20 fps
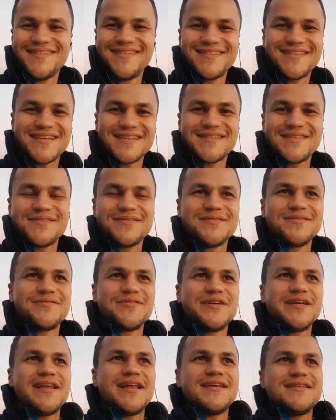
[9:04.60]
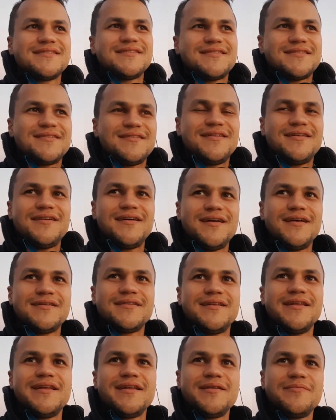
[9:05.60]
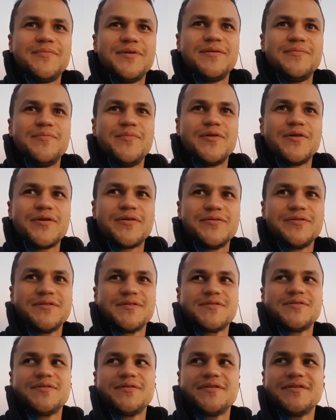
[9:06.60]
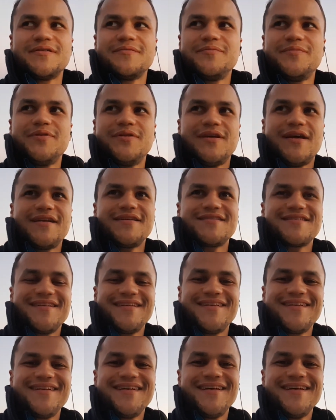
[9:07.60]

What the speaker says: just to realize a little bit more towards your potential.